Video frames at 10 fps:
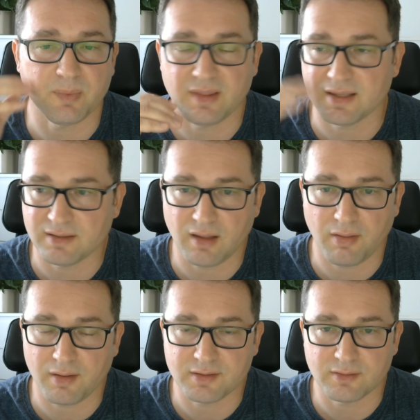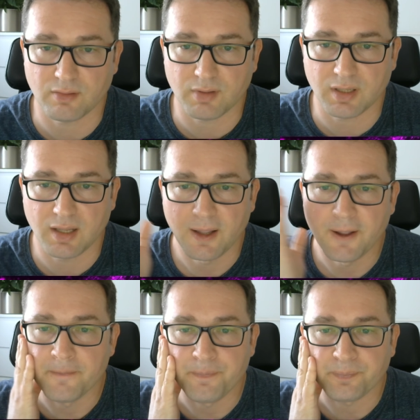that's another story.
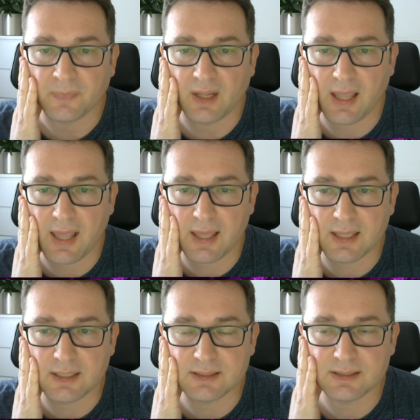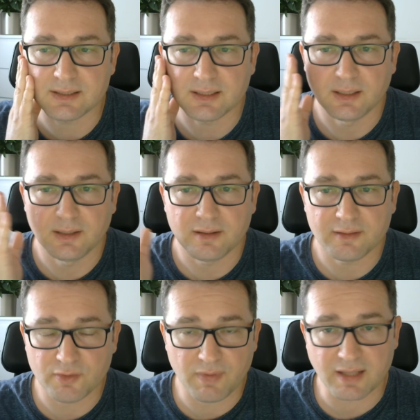And
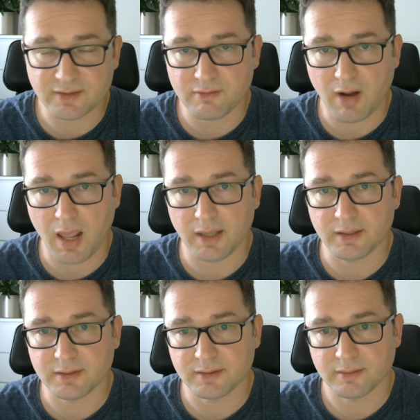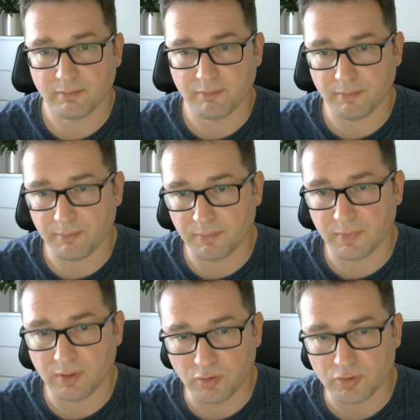so that's great.
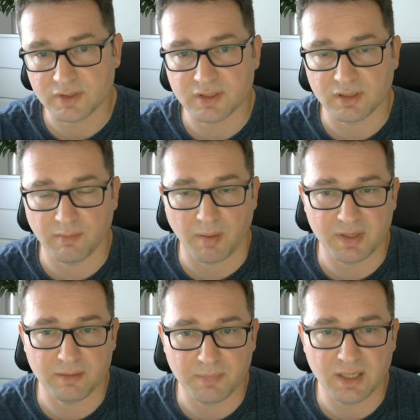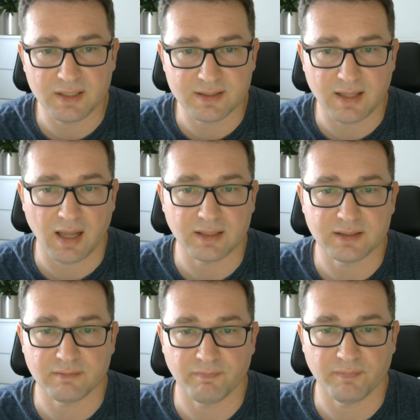Means that
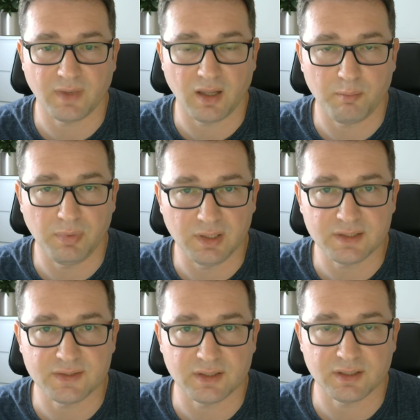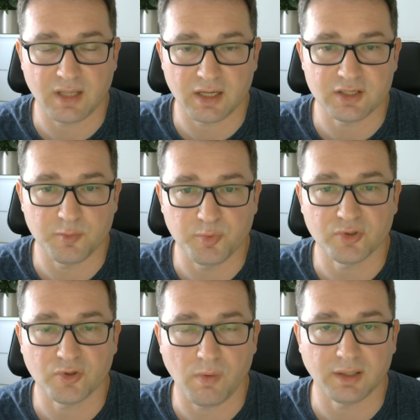Blizzard actually put
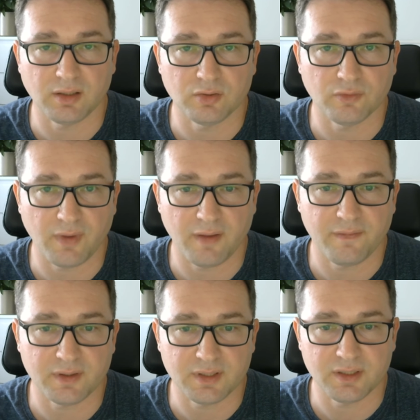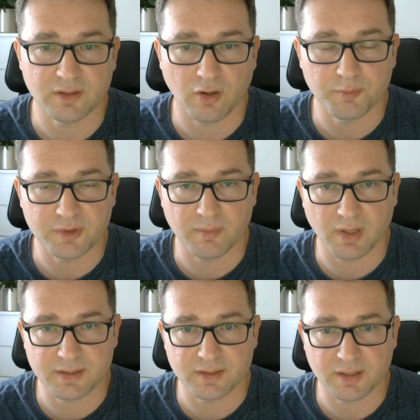quite a lot of effort in
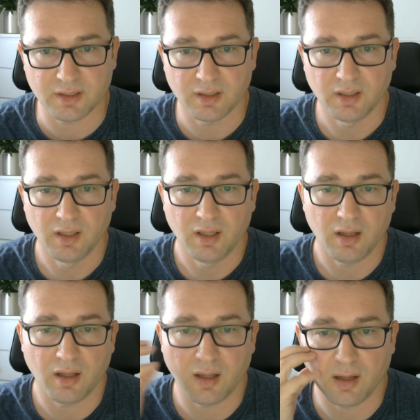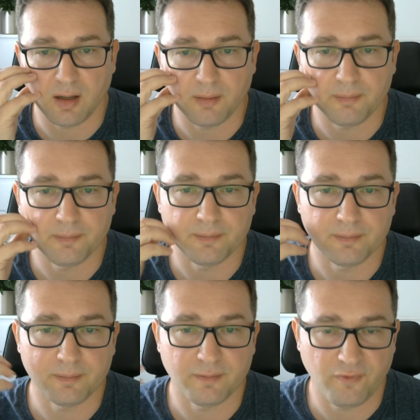optimizing
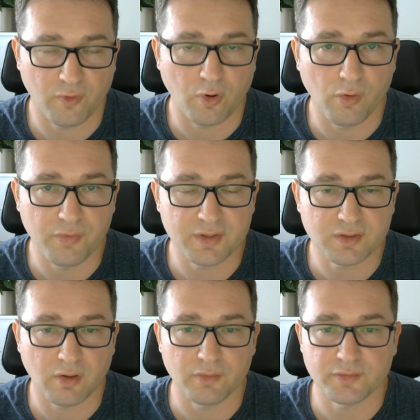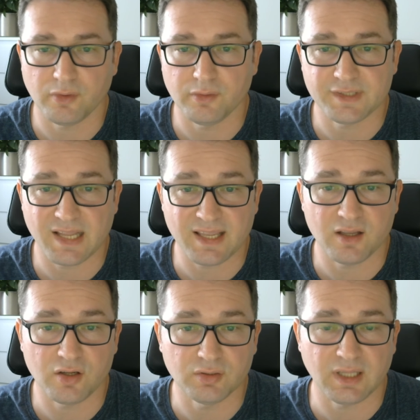for all these consoles,
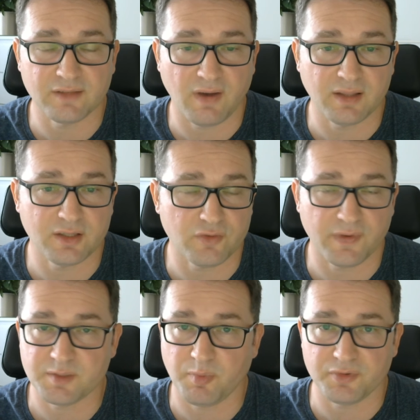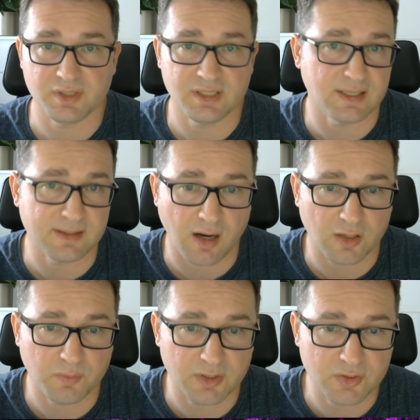taking good advantage of Xbox Series S
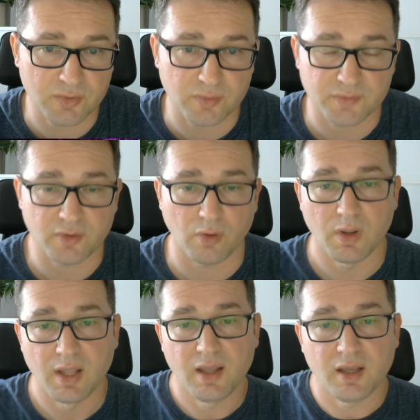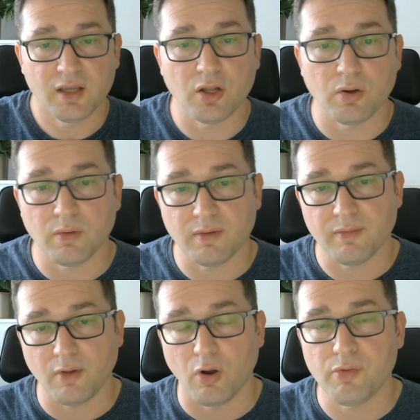hardware too. So,
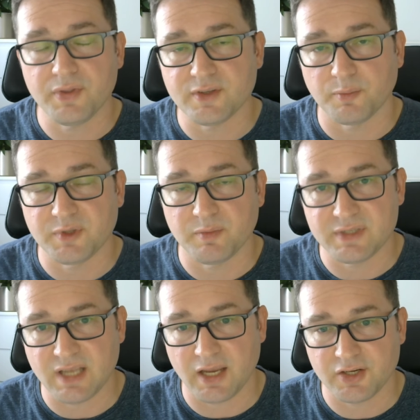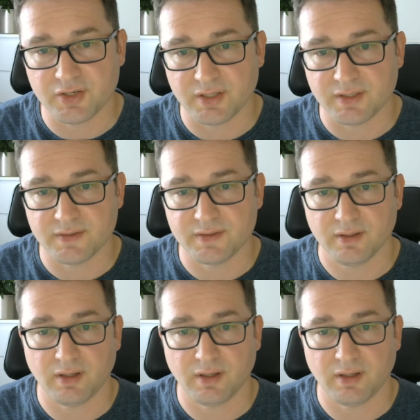all these optimizations